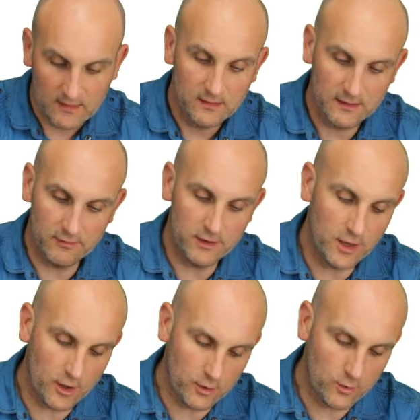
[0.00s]
There are
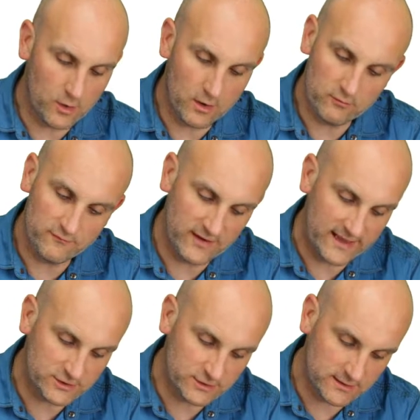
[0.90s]
no
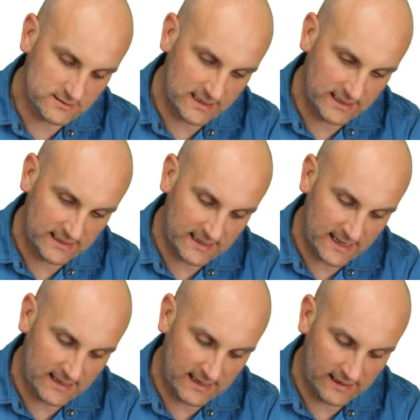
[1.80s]
reflections, and
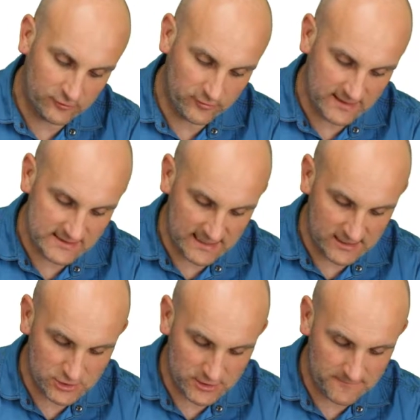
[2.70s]
again, a
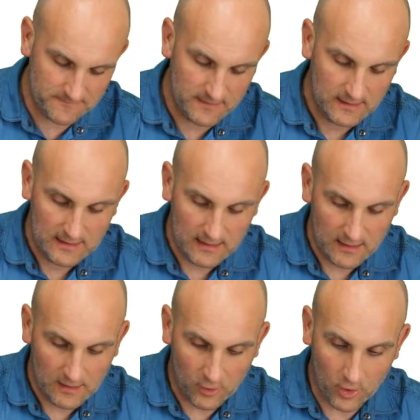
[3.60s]
translation
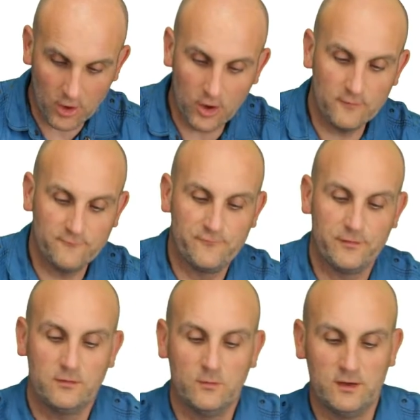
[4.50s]
of,
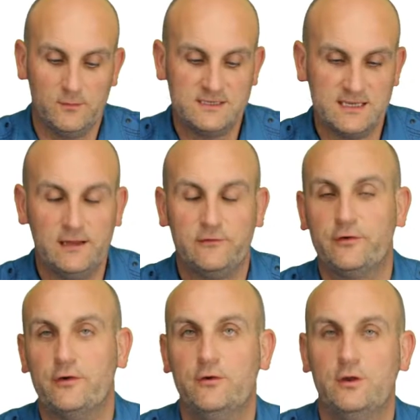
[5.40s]
what did we say,
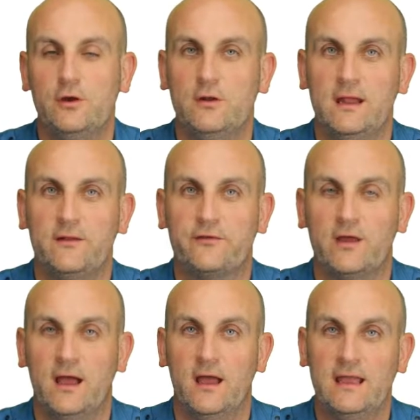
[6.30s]
2 units
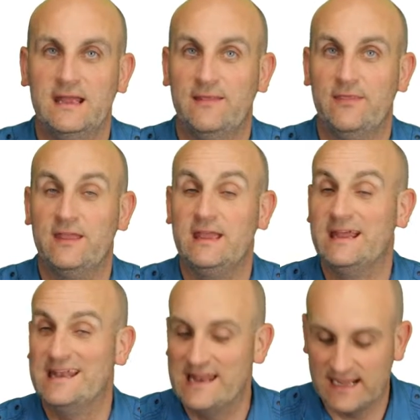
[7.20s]
in
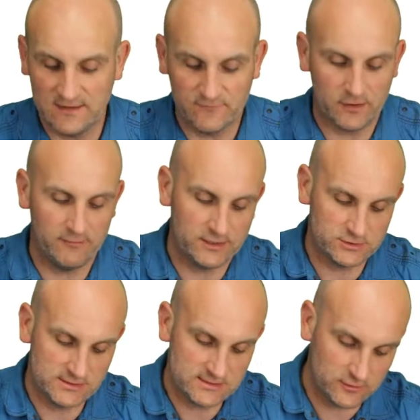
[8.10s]
the negative
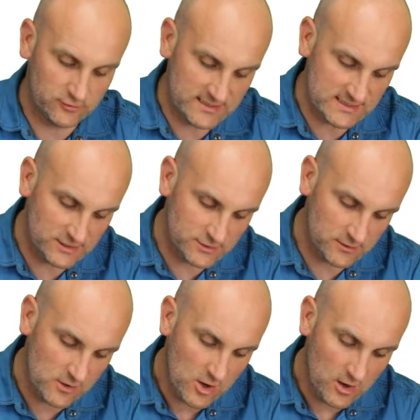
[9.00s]
direction. So
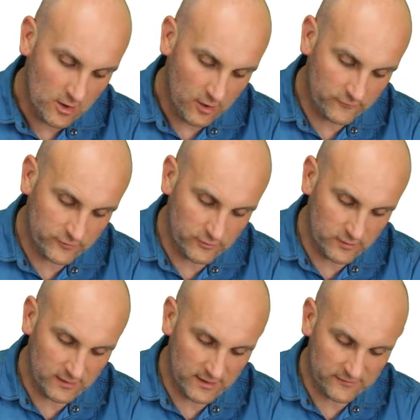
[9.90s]
translation of 2
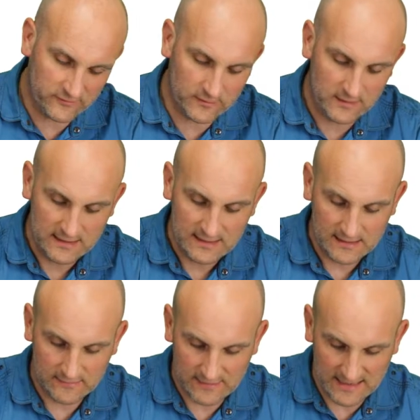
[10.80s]
units
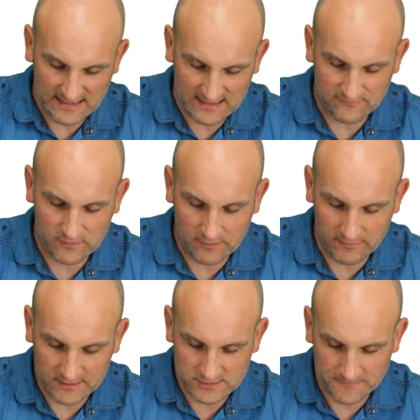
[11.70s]
in the negative
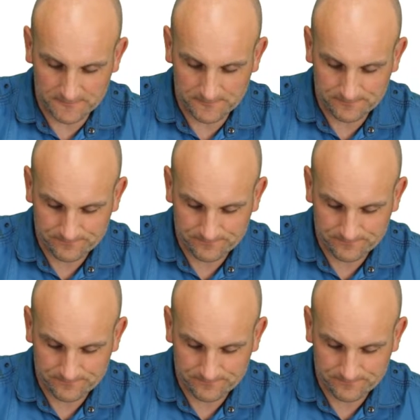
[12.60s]
direction